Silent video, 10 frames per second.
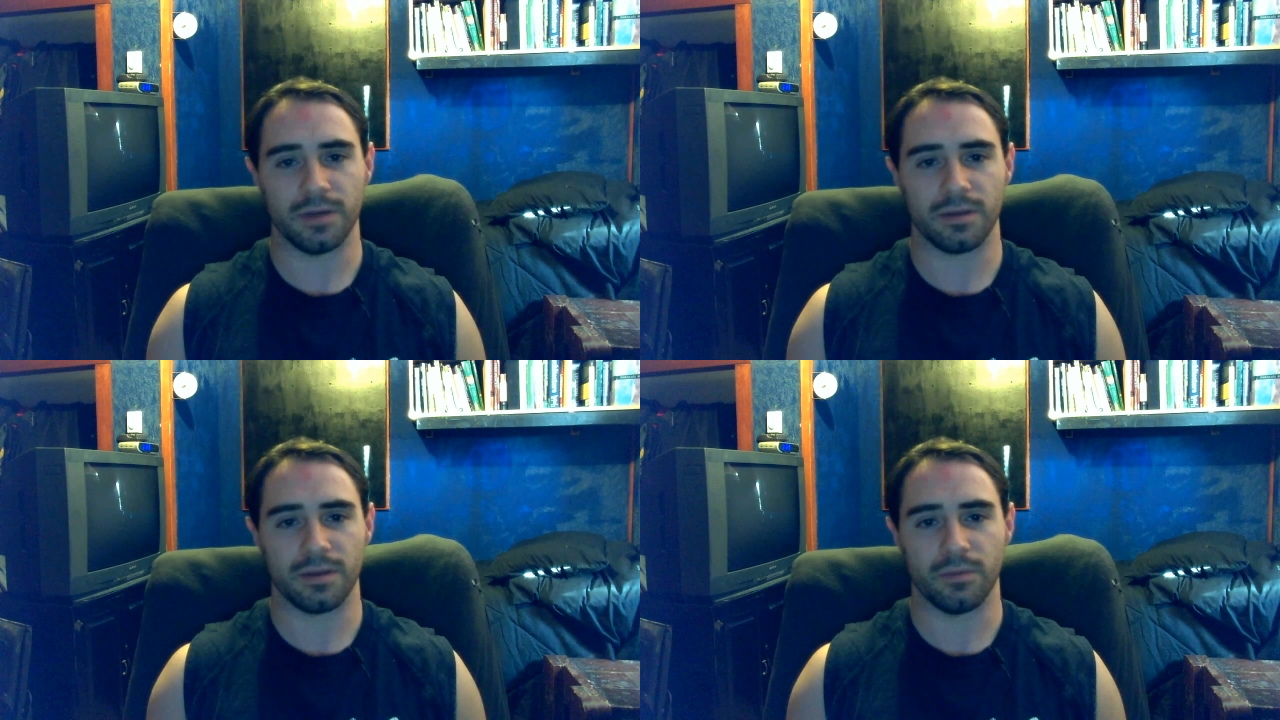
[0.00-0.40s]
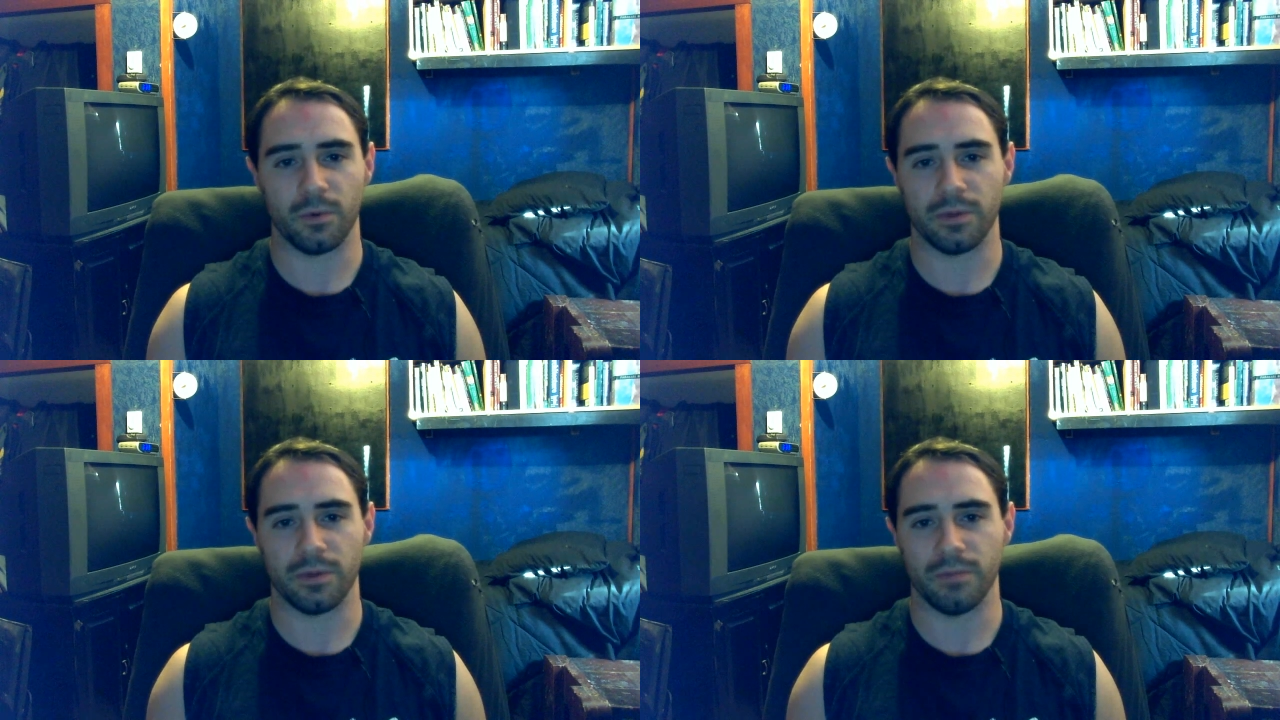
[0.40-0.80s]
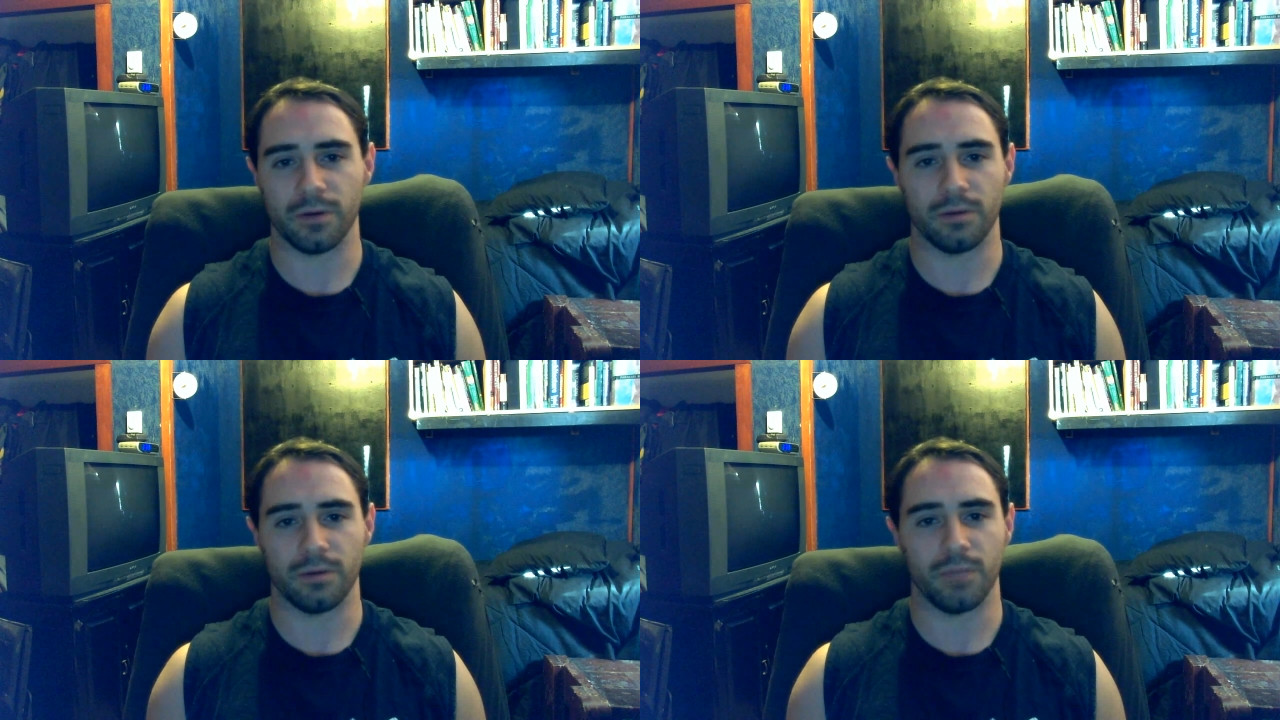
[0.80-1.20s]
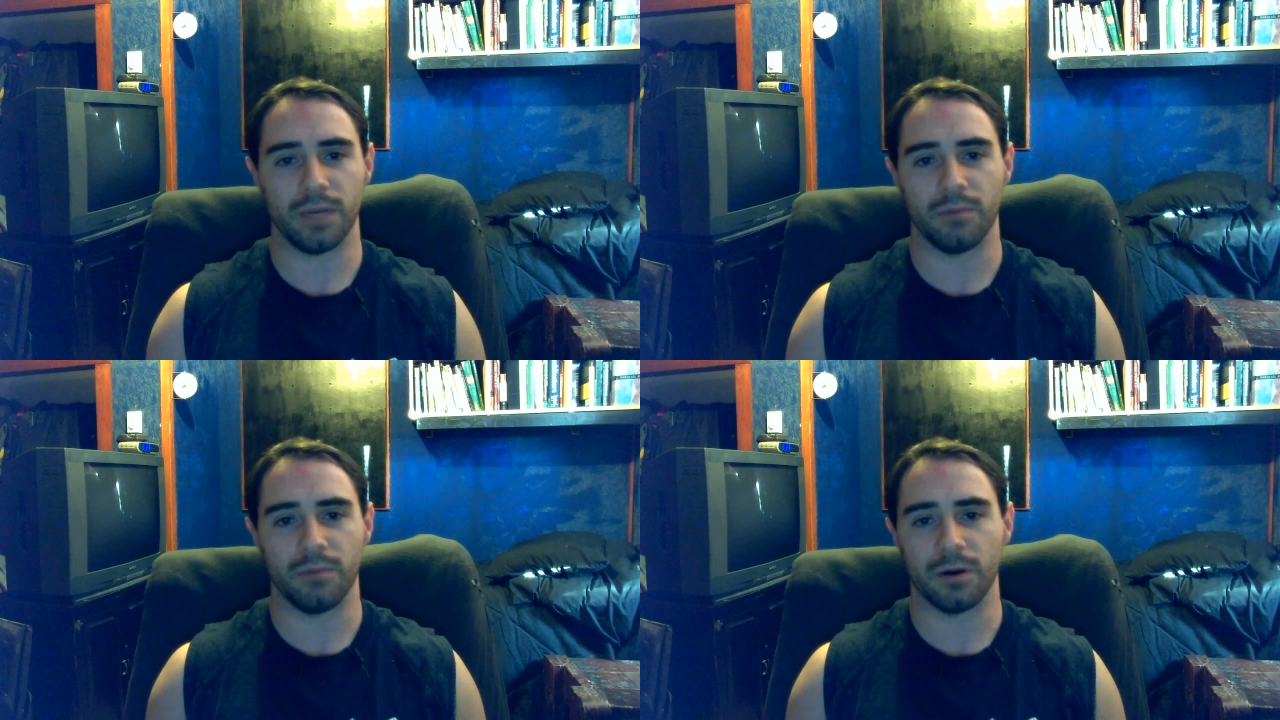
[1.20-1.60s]
anything more than mere
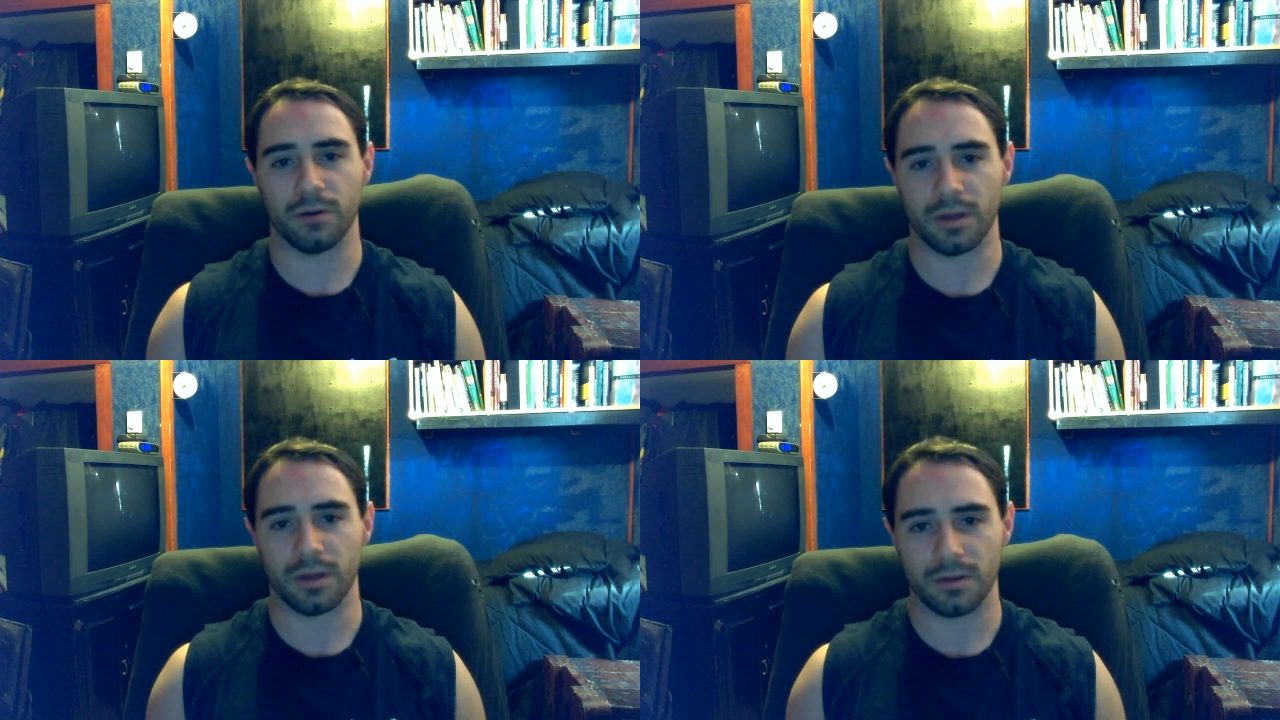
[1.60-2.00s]
complaint mongering.